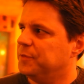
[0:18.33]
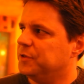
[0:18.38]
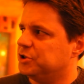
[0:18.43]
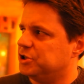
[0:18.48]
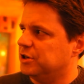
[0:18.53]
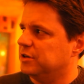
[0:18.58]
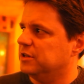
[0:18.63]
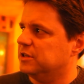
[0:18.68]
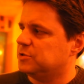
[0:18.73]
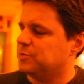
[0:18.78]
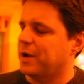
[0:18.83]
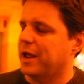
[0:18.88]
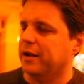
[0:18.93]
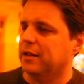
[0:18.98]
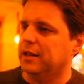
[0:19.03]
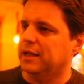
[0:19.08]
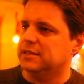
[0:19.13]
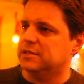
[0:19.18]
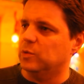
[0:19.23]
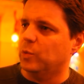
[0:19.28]
Journalists
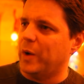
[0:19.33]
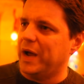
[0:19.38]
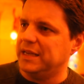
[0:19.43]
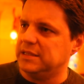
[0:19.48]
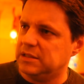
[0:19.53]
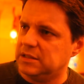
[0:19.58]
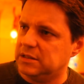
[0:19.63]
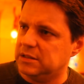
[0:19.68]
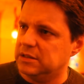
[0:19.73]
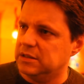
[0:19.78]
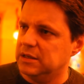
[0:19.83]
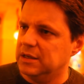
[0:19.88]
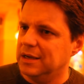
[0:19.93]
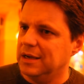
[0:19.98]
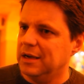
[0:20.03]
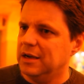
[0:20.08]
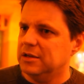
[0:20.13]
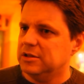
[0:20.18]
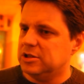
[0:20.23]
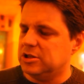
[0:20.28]
radicalize the West,
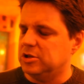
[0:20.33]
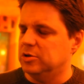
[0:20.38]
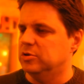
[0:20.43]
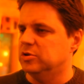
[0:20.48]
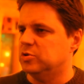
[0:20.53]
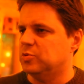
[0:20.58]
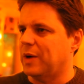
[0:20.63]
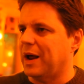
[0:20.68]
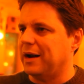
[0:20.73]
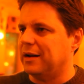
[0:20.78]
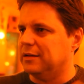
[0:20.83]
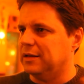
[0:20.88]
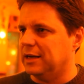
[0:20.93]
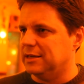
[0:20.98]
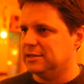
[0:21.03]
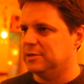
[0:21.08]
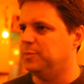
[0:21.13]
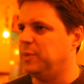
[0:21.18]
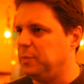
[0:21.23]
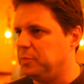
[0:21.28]
students
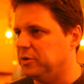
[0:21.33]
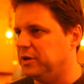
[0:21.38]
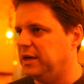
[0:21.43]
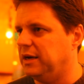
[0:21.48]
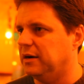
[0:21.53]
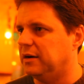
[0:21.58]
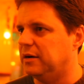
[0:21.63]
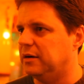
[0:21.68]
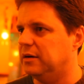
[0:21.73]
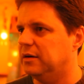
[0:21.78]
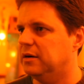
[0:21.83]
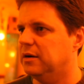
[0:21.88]
radicalize the people here.